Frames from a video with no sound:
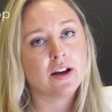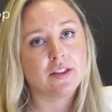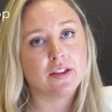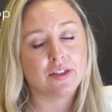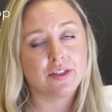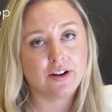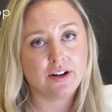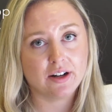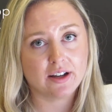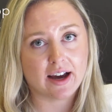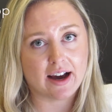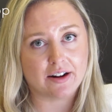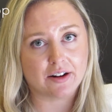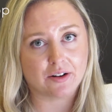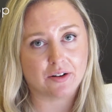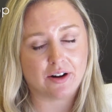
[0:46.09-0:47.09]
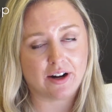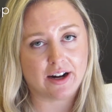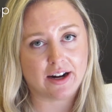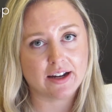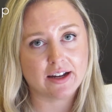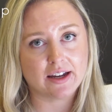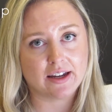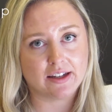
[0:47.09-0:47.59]
The third
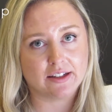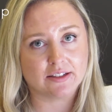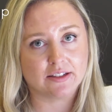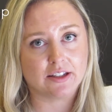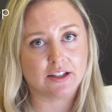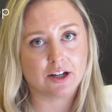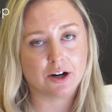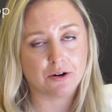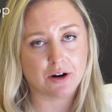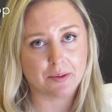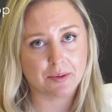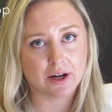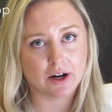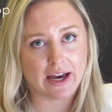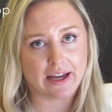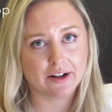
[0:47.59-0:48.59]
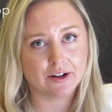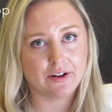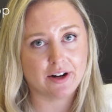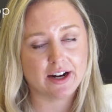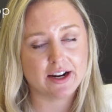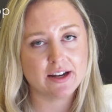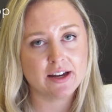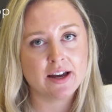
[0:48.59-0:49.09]
category is the co-op
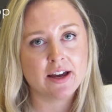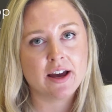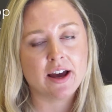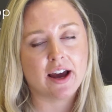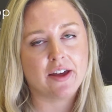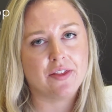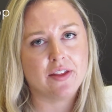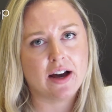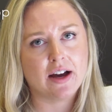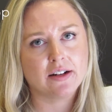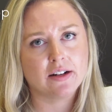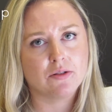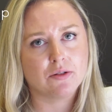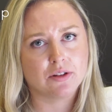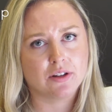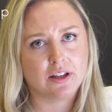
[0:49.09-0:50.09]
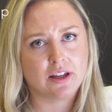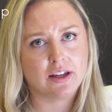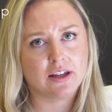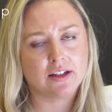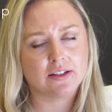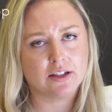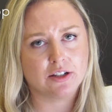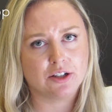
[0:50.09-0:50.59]
category, and that
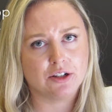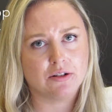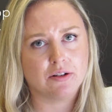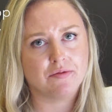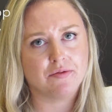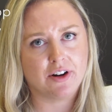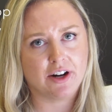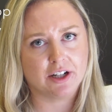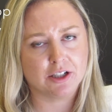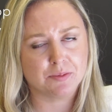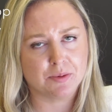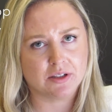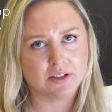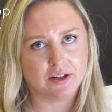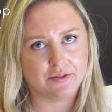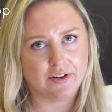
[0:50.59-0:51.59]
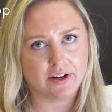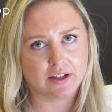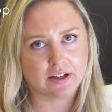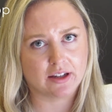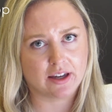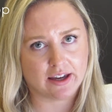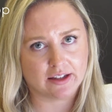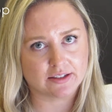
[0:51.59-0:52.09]
only is issued in very
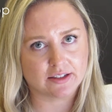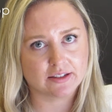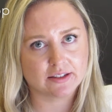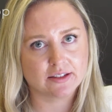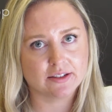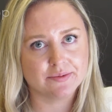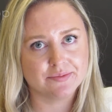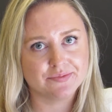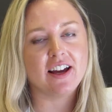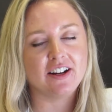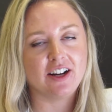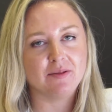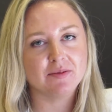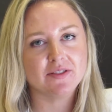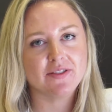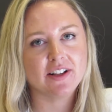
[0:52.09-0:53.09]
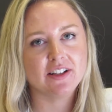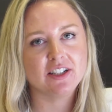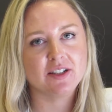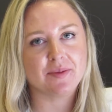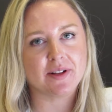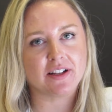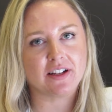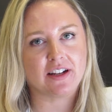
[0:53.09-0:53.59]
specific cases. In terms of
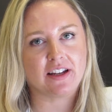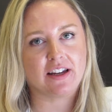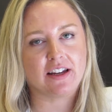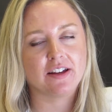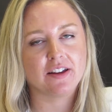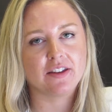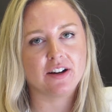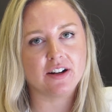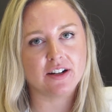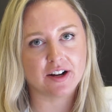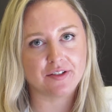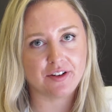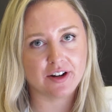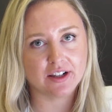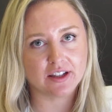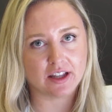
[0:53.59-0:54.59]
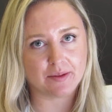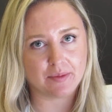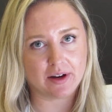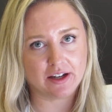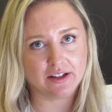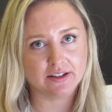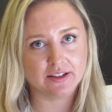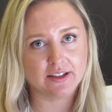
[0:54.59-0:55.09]
eligibility, there are different
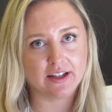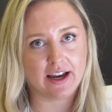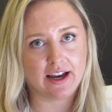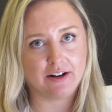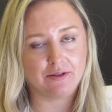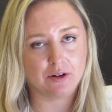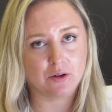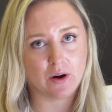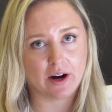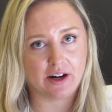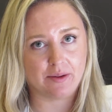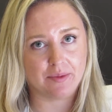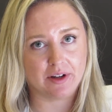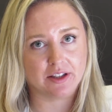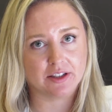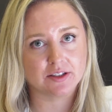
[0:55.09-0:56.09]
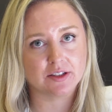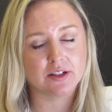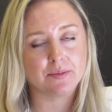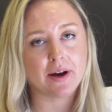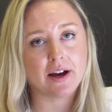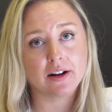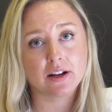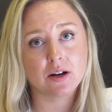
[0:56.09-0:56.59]
limits and requirements
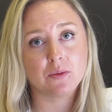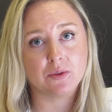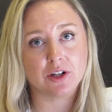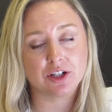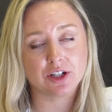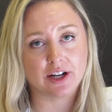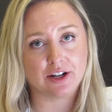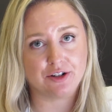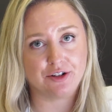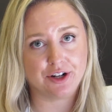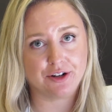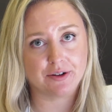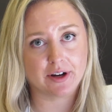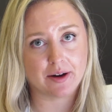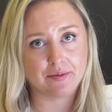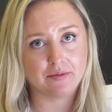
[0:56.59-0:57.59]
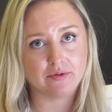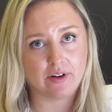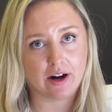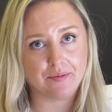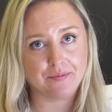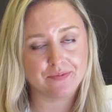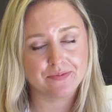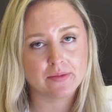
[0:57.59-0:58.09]
depending on which country you come
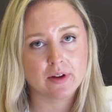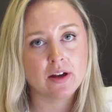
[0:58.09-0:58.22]
from.